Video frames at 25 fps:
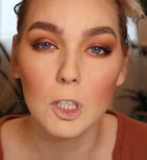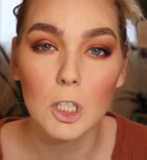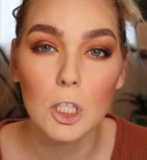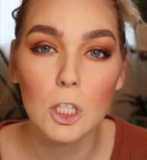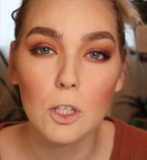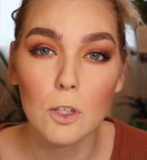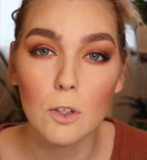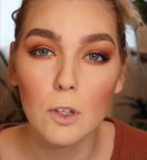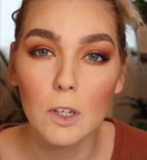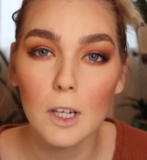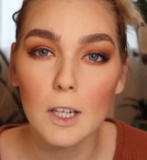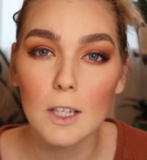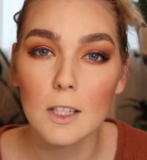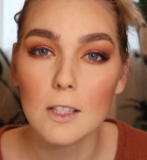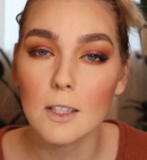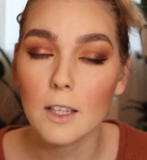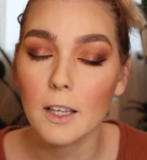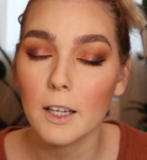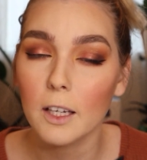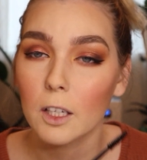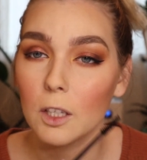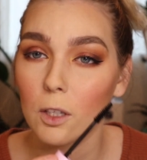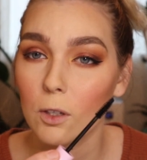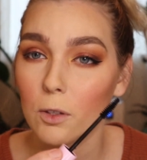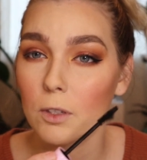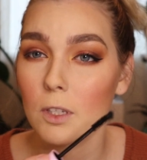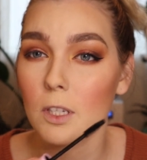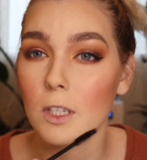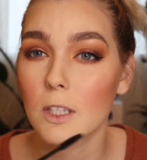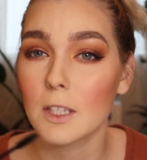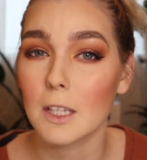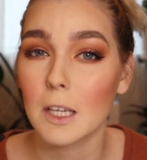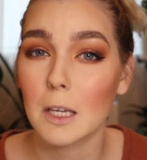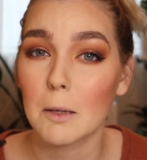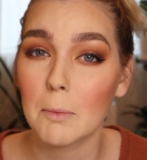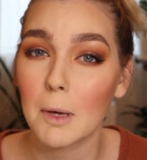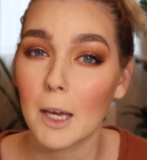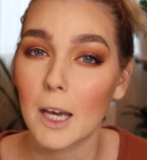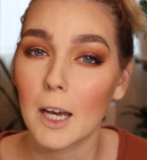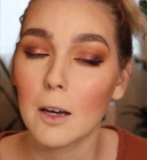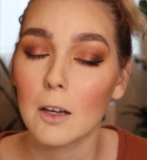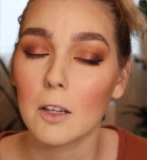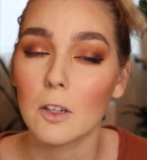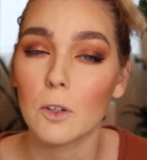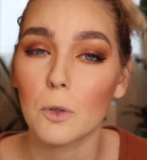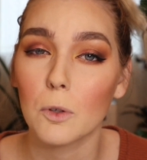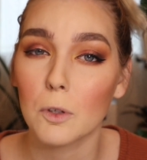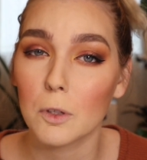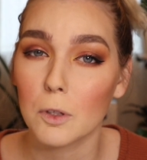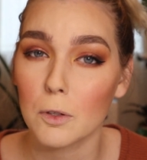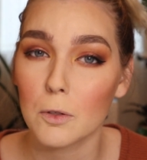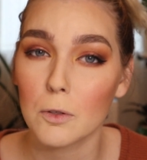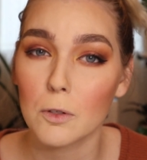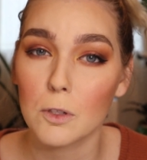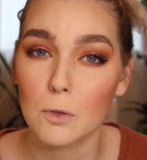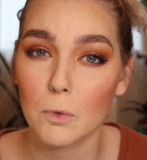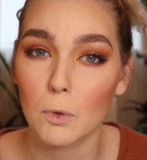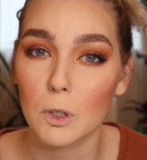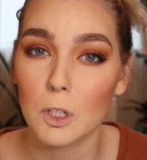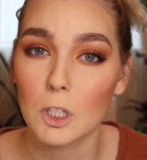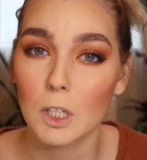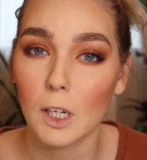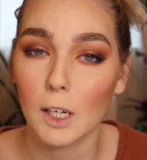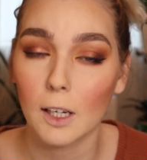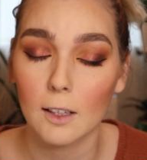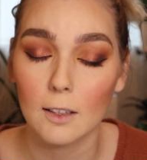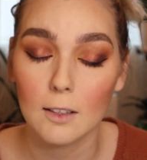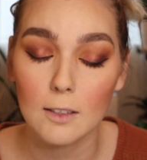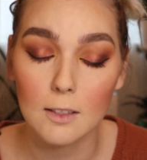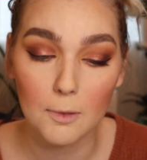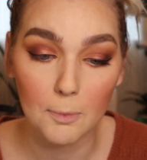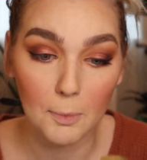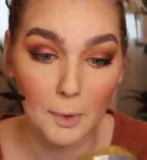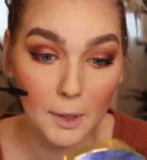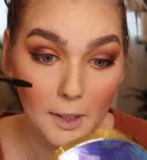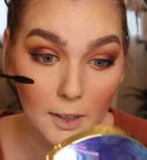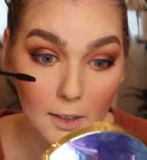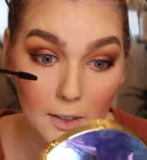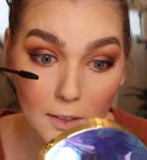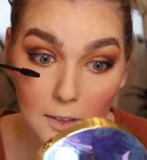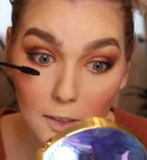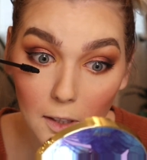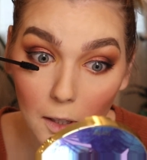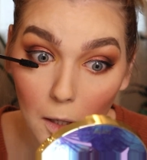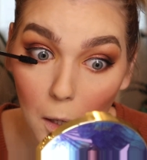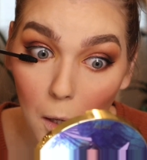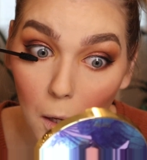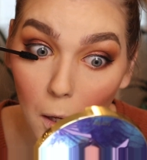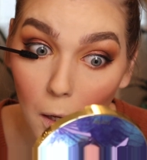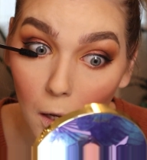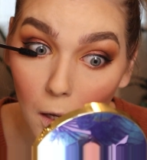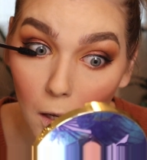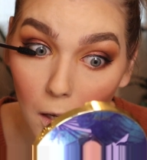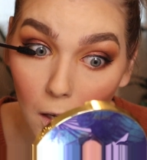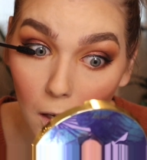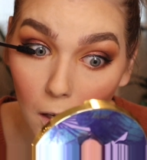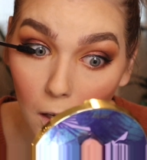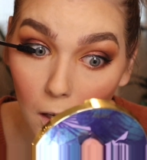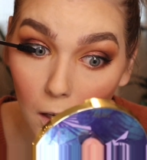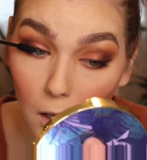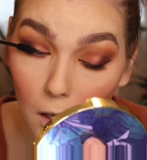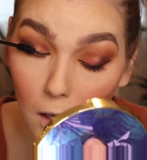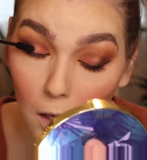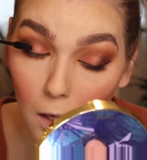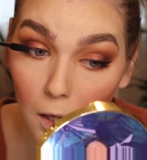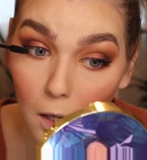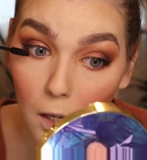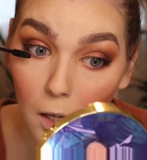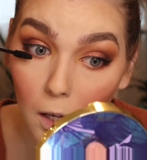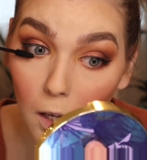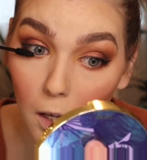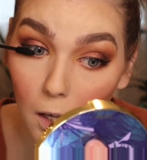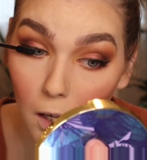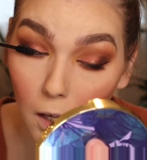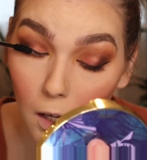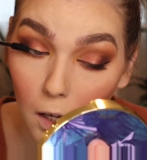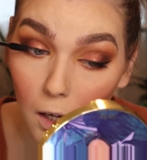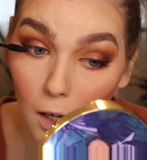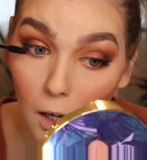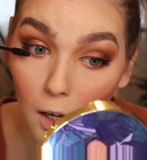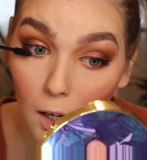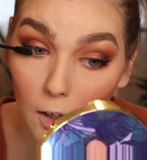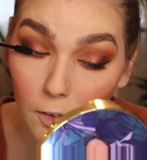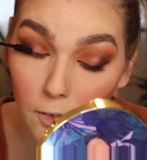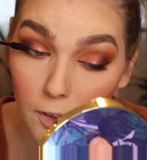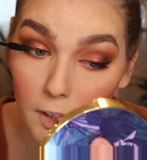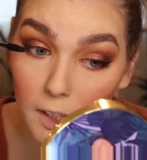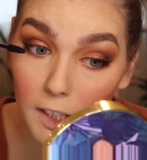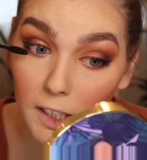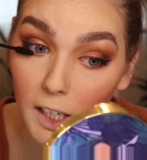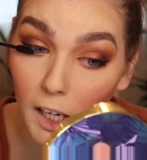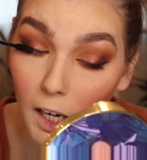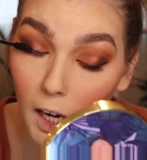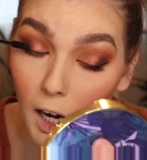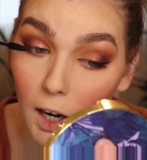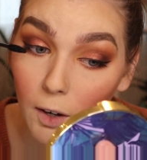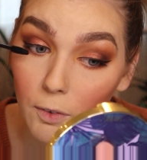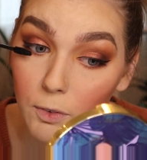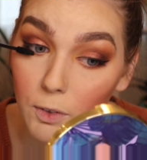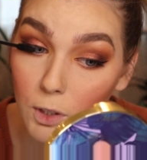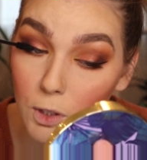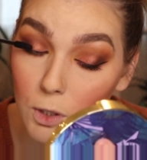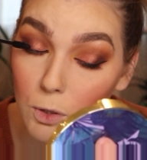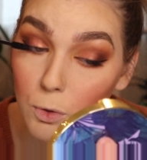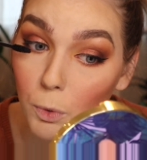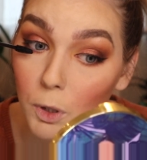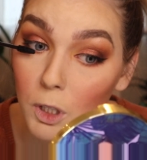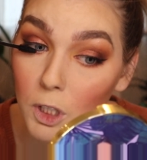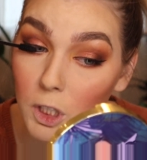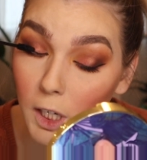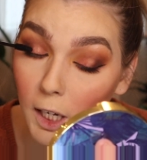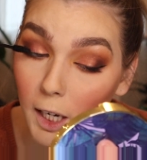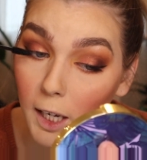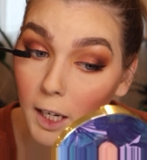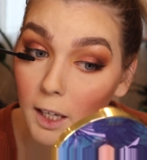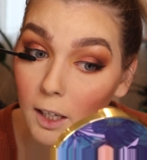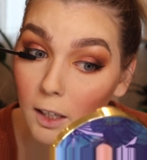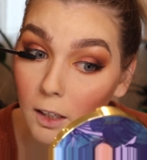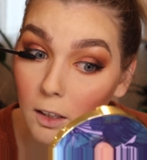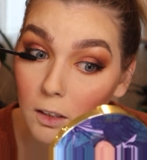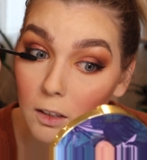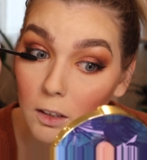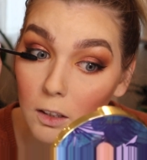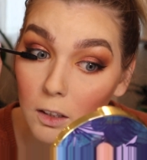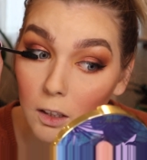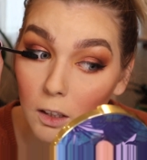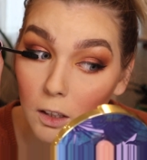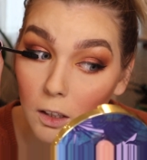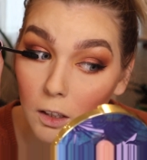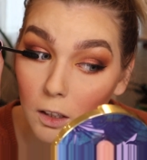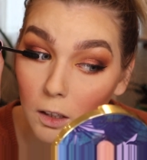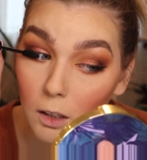Do you guys like use the same hand or do you switch hands? Because I feel like I have to switch hands